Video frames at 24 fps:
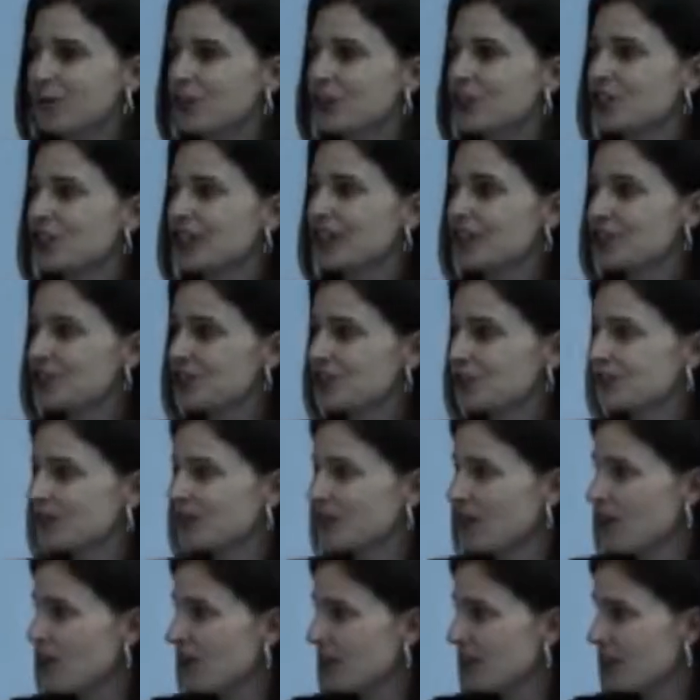emerging
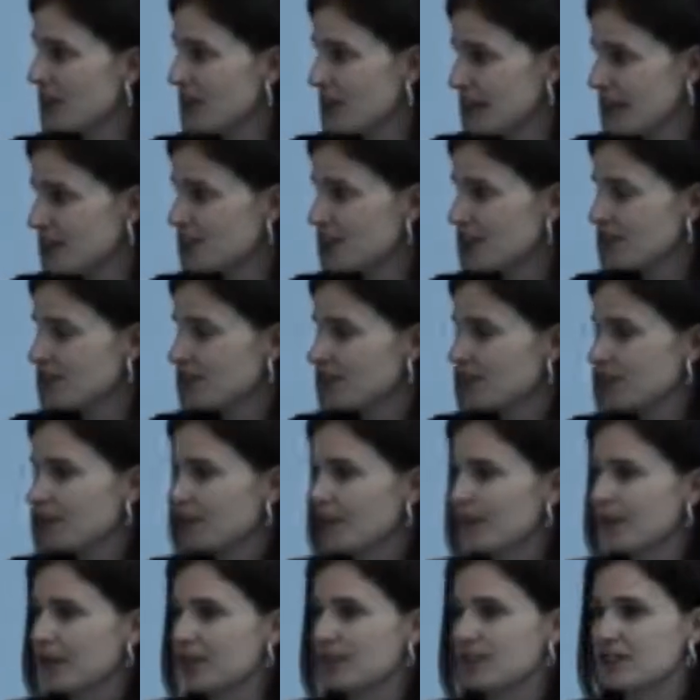issues uh, in HIV
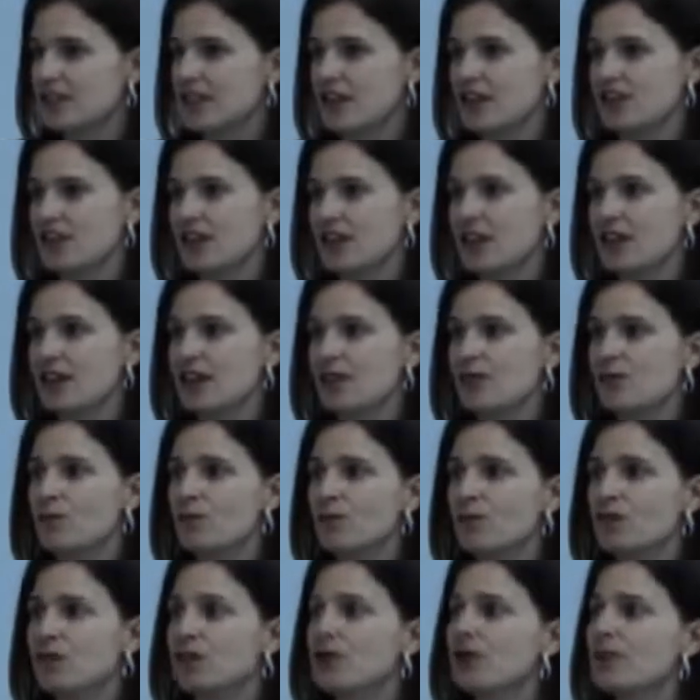and rehabilitation? And
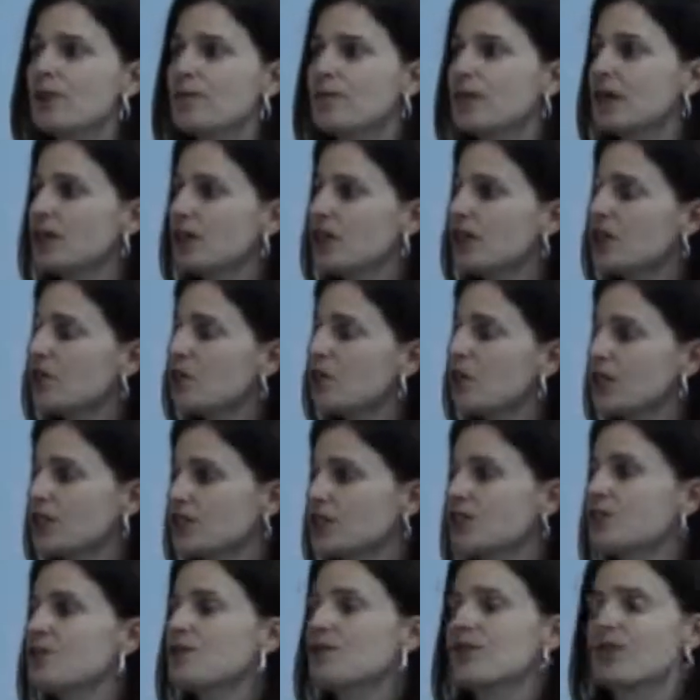in your opinion,
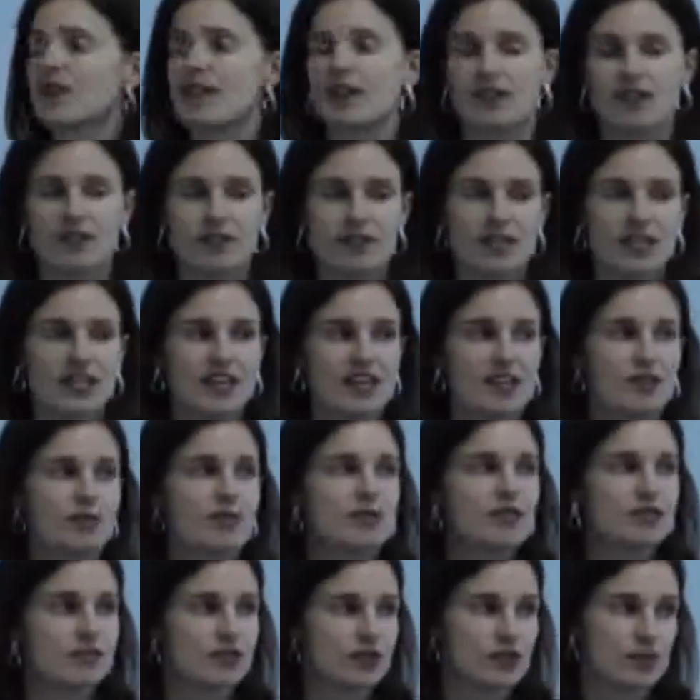what do you think of the
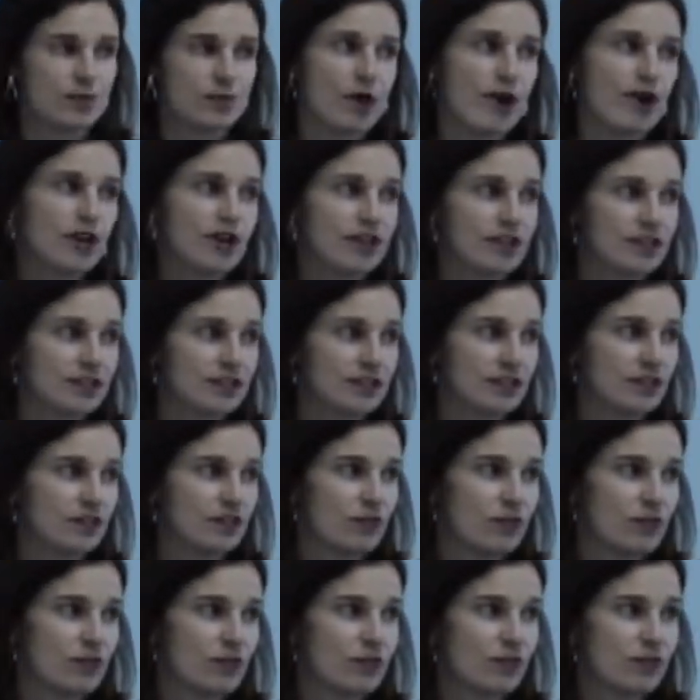key research priorities
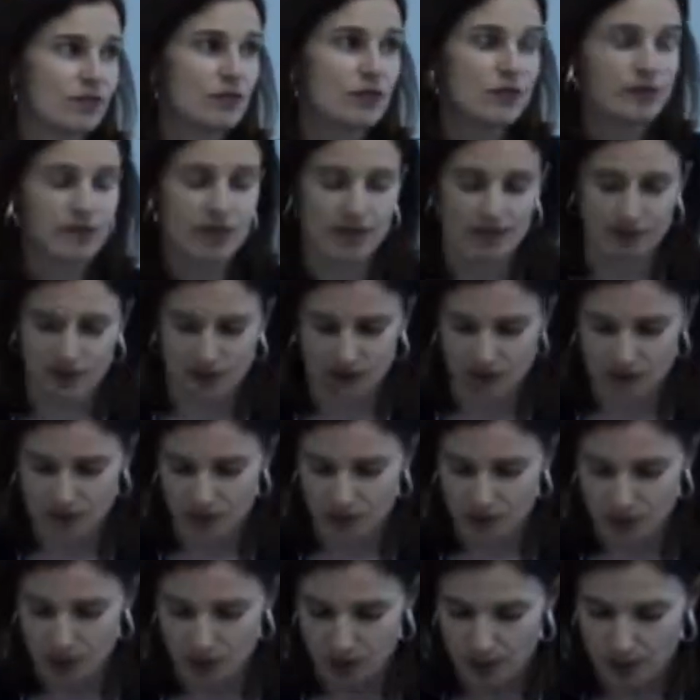in order to move the
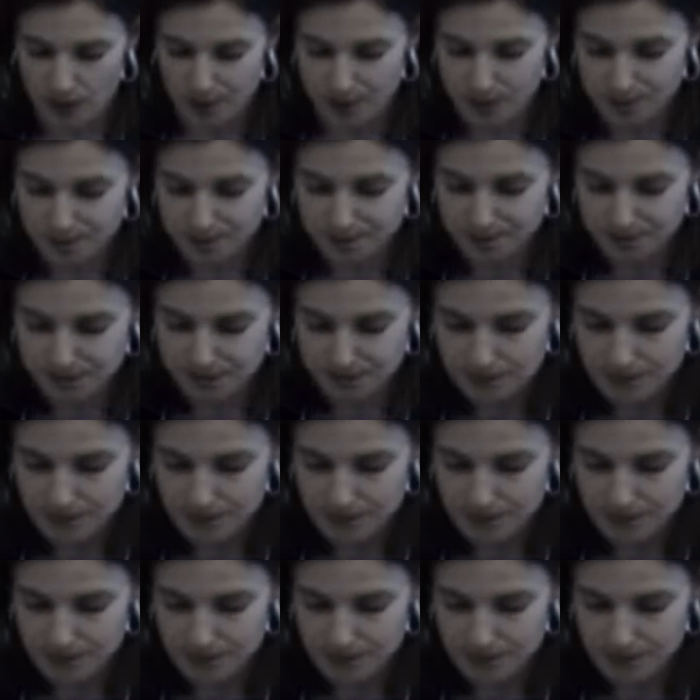field forward?